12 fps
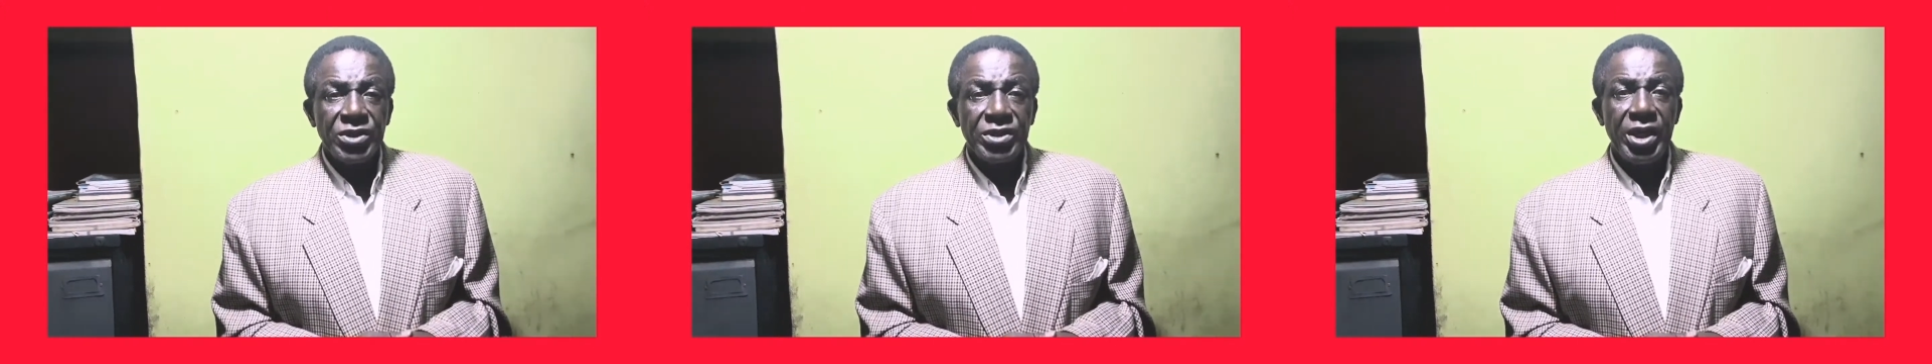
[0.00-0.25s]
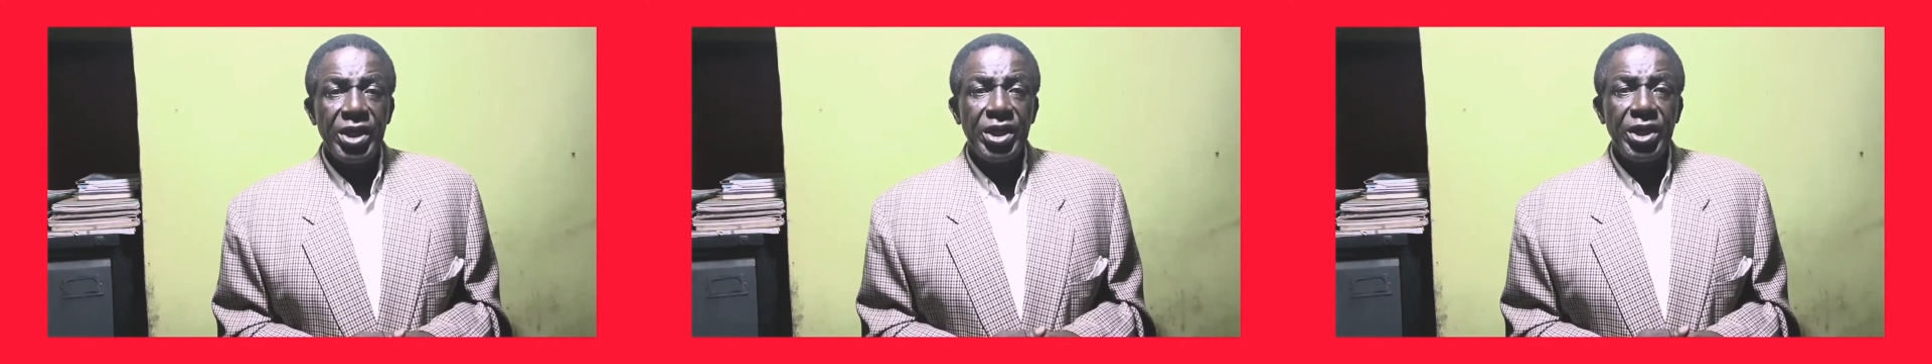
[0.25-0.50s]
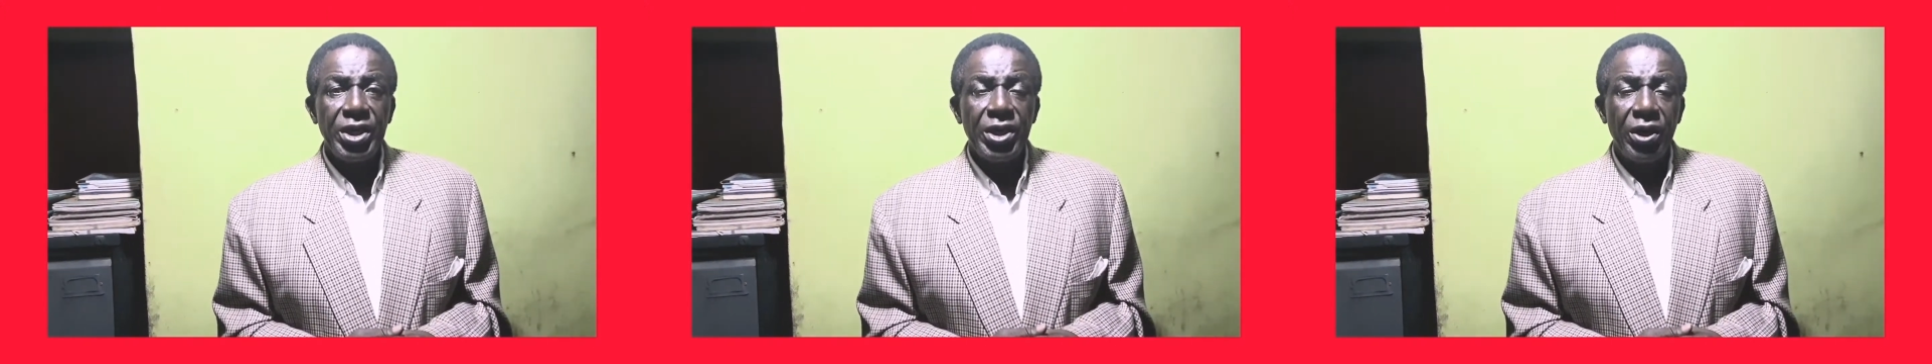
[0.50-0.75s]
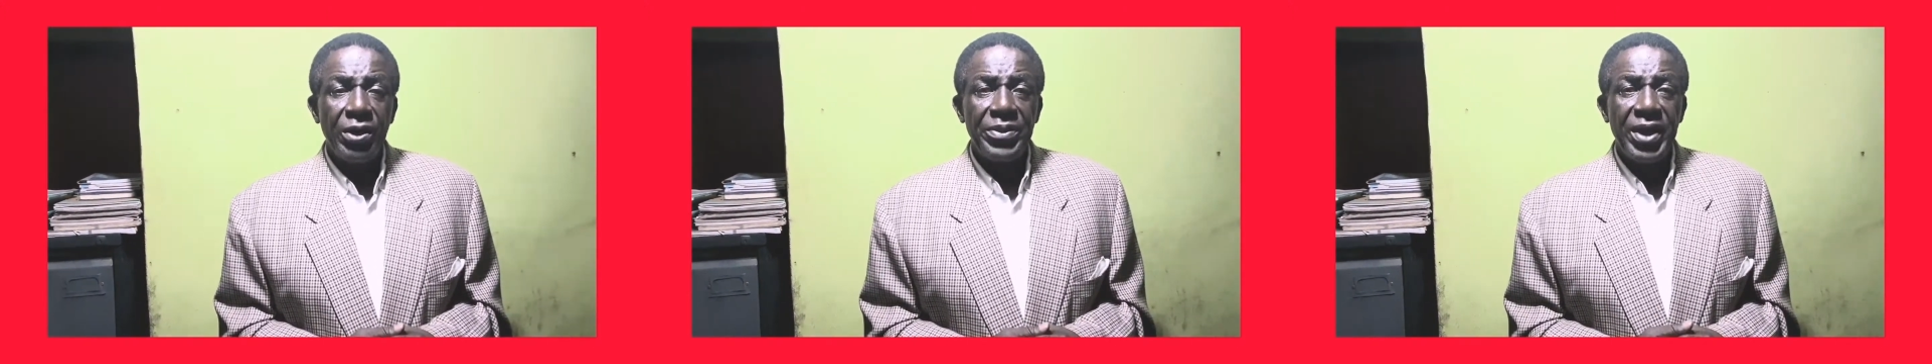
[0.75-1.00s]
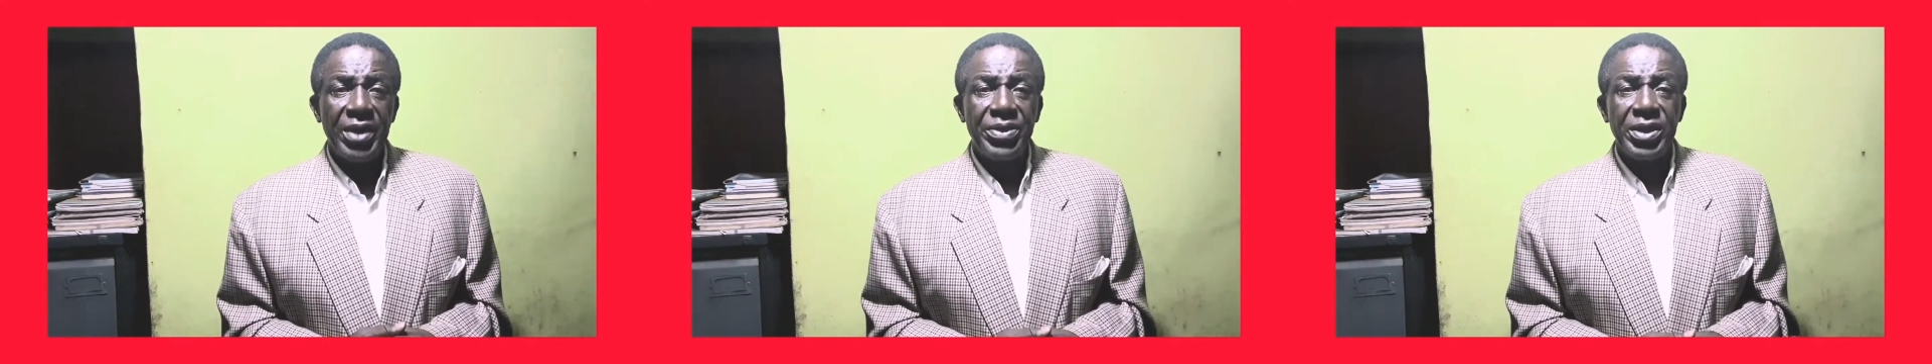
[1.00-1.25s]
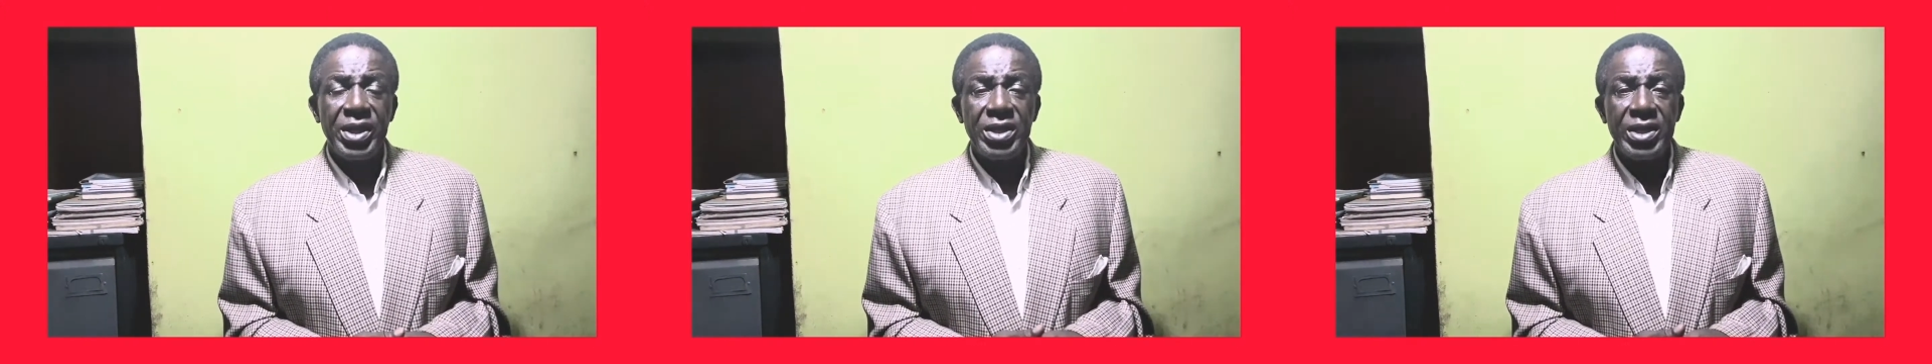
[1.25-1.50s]
The other
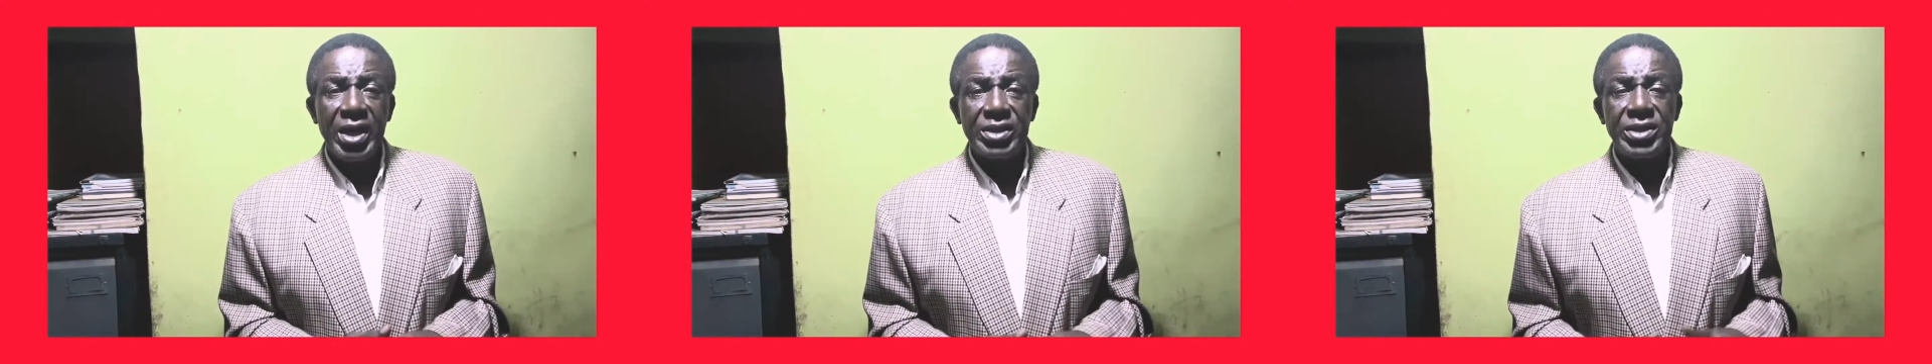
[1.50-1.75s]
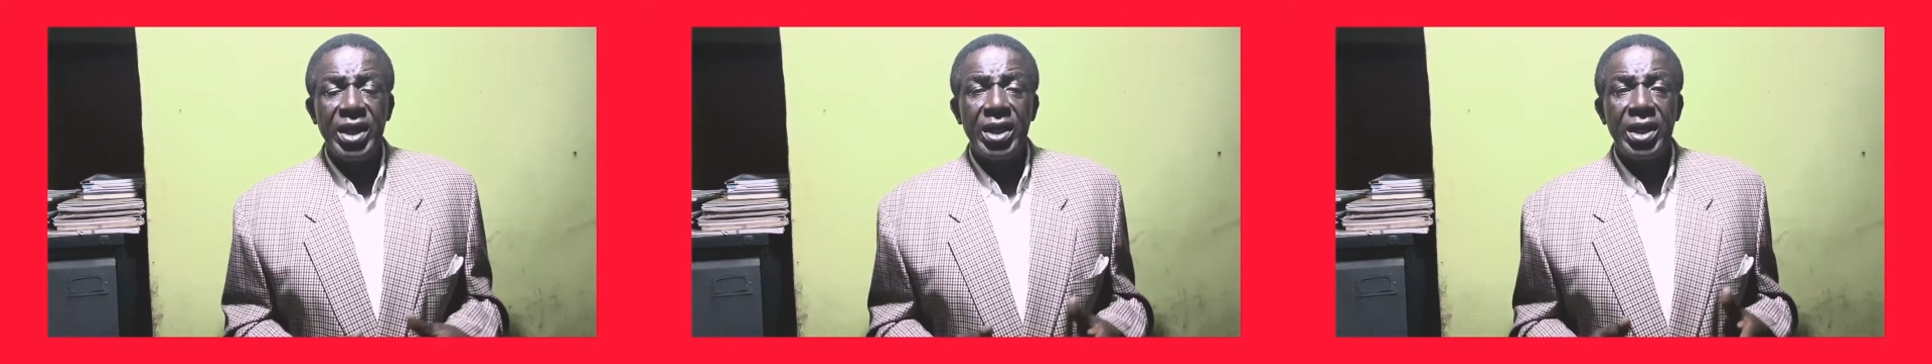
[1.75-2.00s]
thing that